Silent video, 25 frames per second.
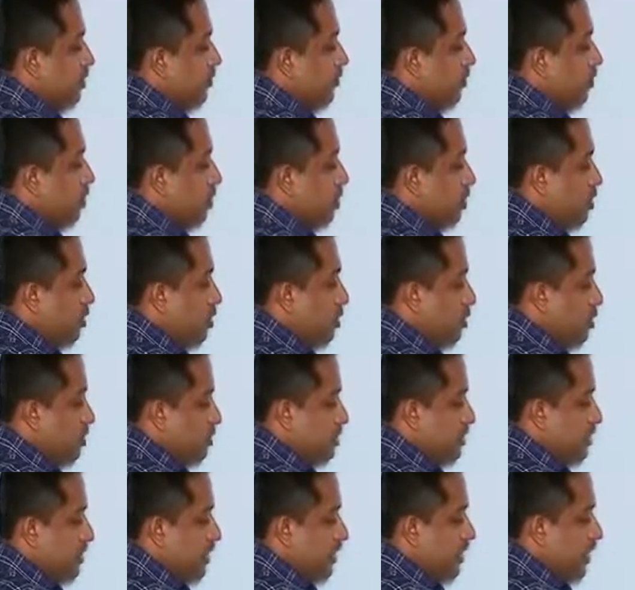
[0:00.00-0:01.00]
4
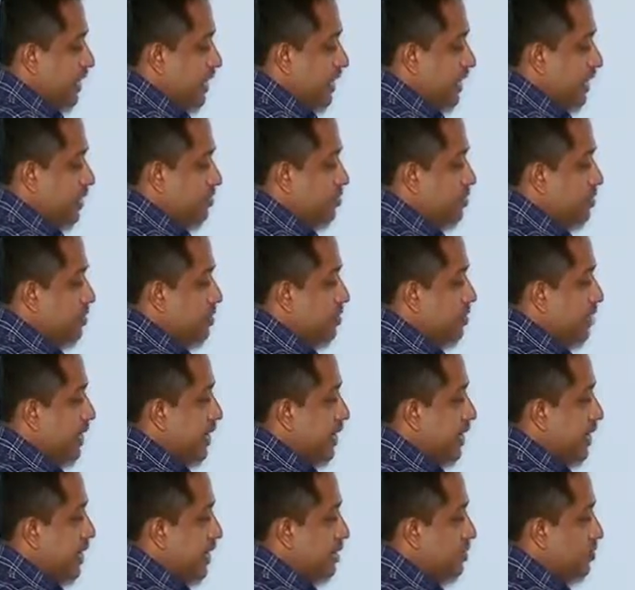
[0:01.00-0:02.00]
goes 7 times in
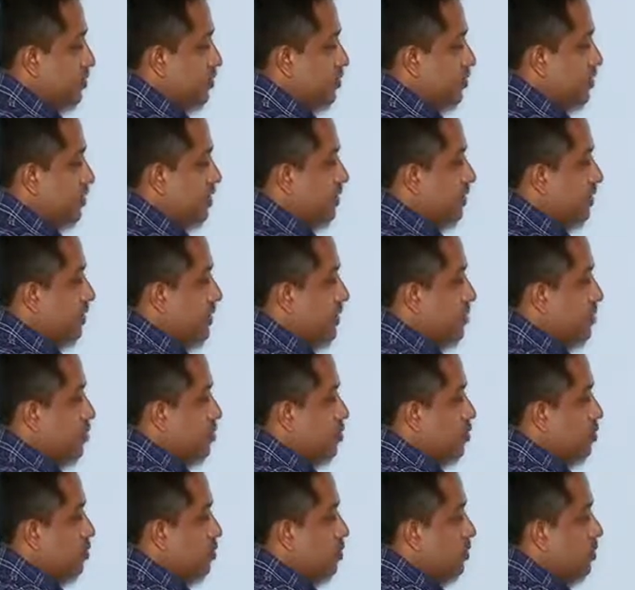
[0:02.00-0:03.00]
28. So 7
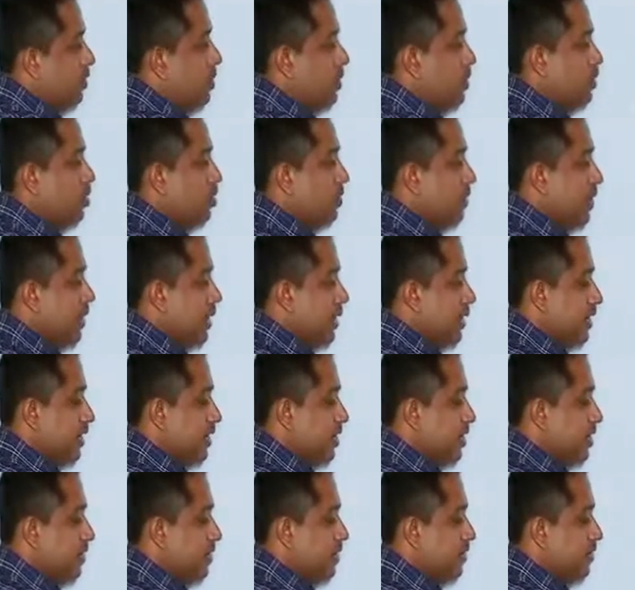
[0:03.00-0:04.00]
into the numerator
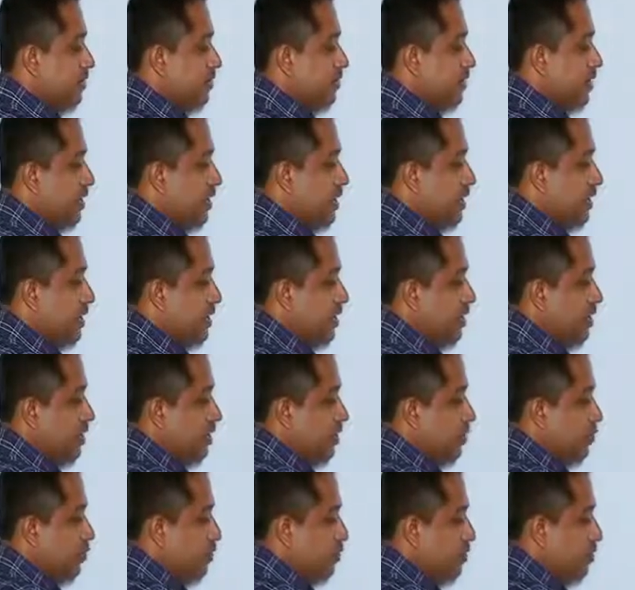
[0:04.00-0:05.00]
here is 3.
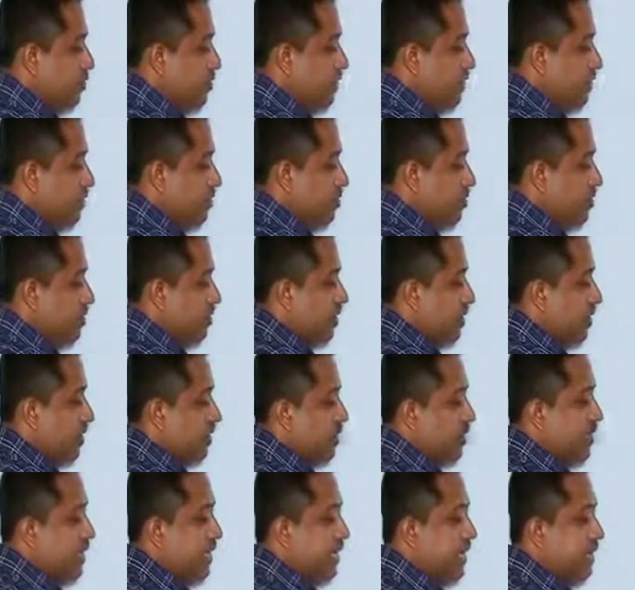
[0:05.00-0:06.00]
So we are going to get
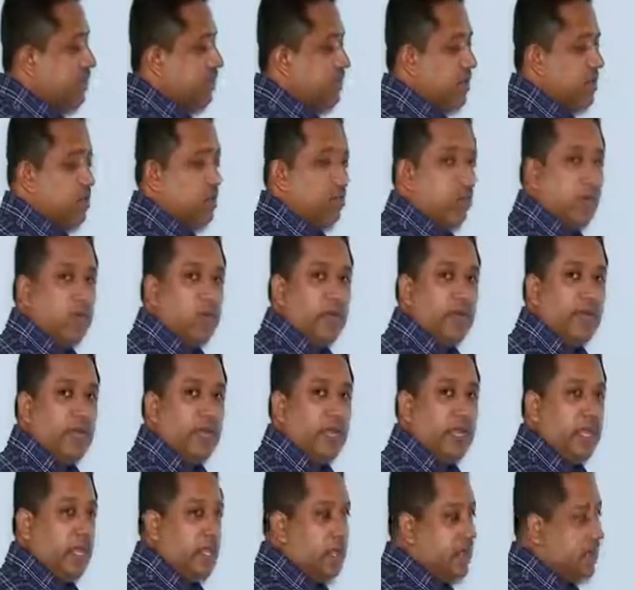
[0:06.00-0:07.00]
21 upon
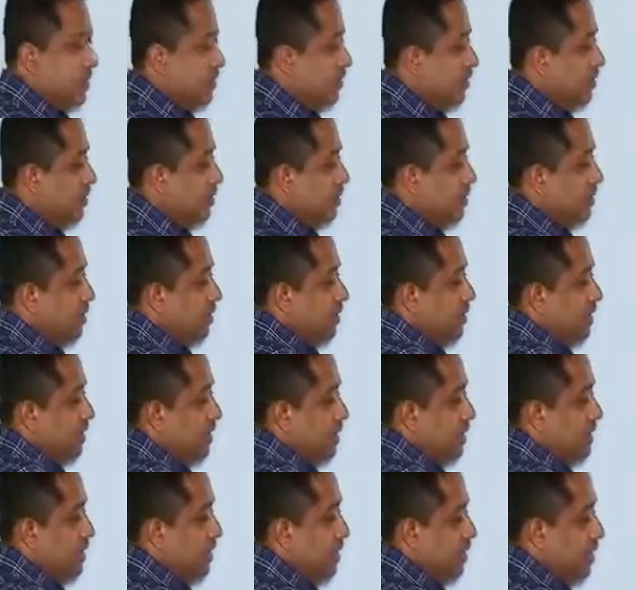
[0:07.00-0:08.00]
28.
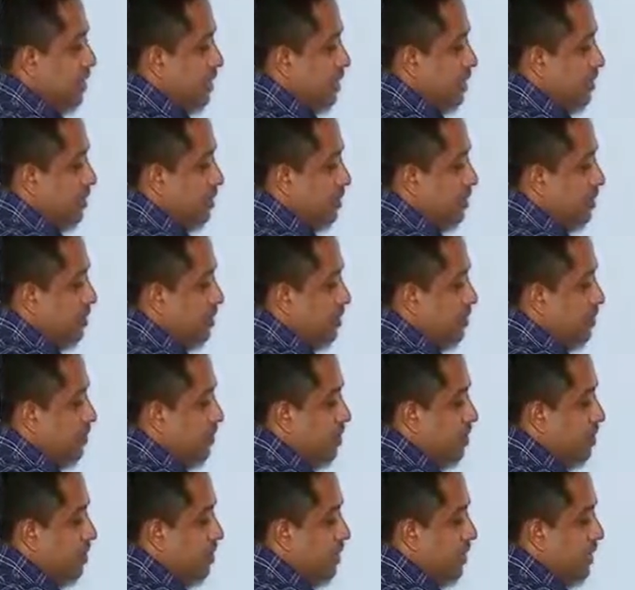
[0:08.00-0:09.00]
And here
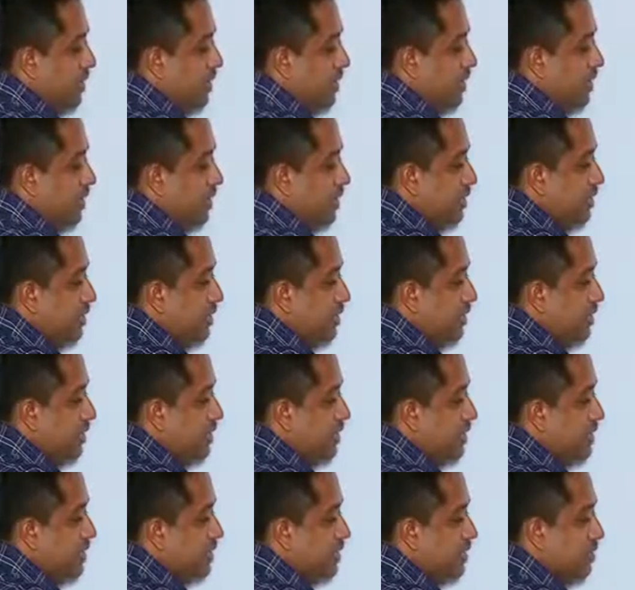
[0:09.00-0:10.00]
we find that the
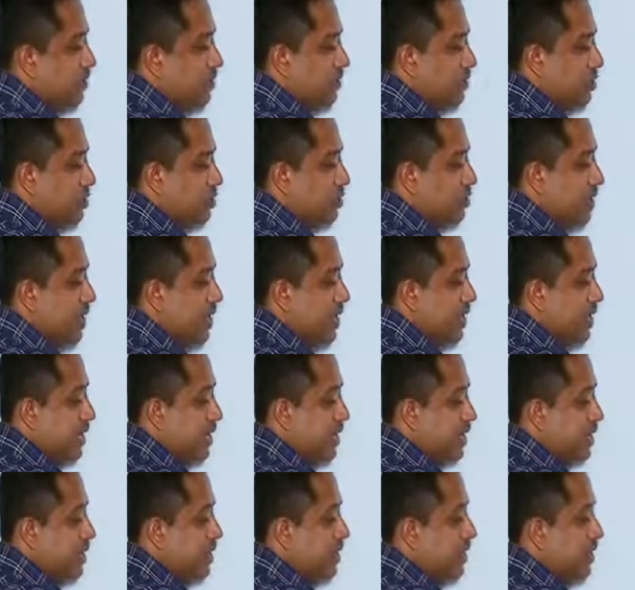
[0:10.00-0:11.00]
LCM was
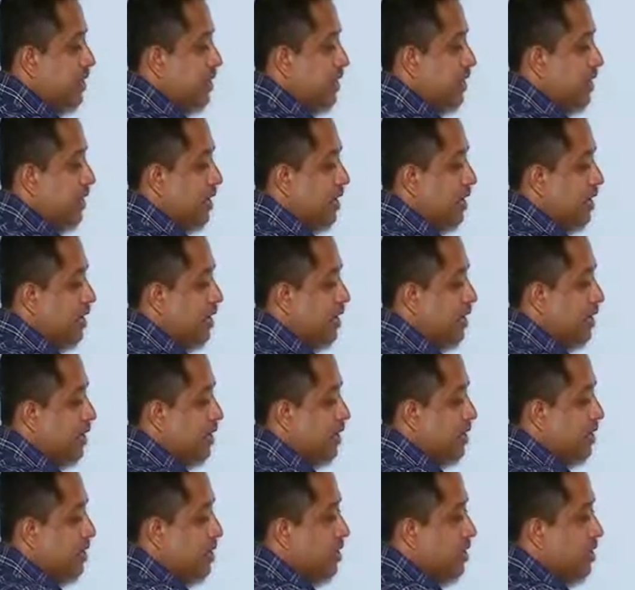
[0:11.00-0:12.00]
28. And
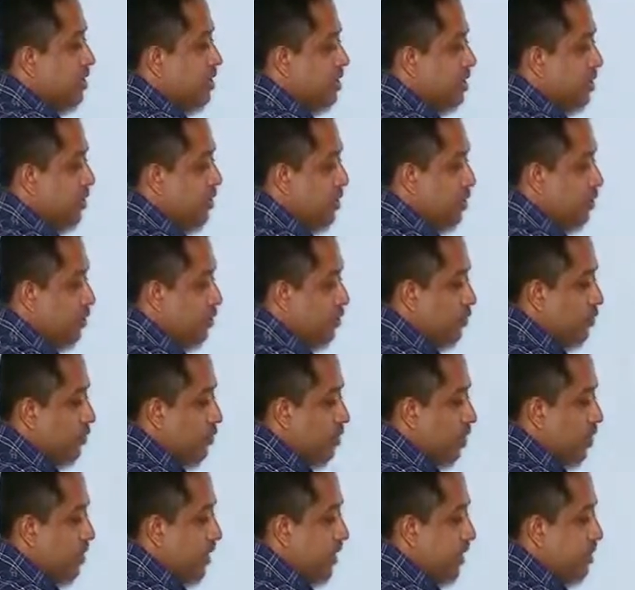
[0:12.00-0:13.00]
here 7 goes
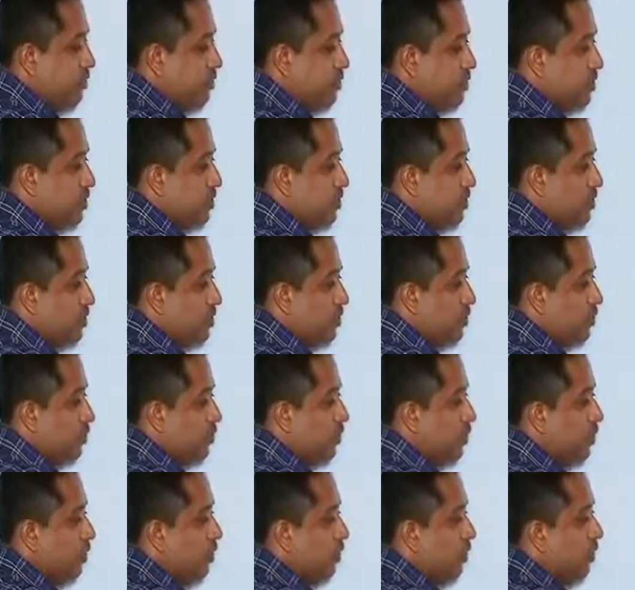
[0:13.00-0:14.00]
4 times.
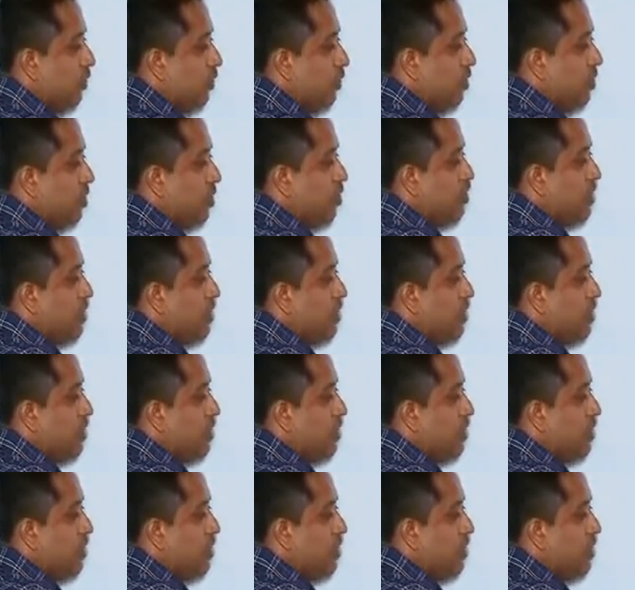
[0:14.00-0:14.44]
So 4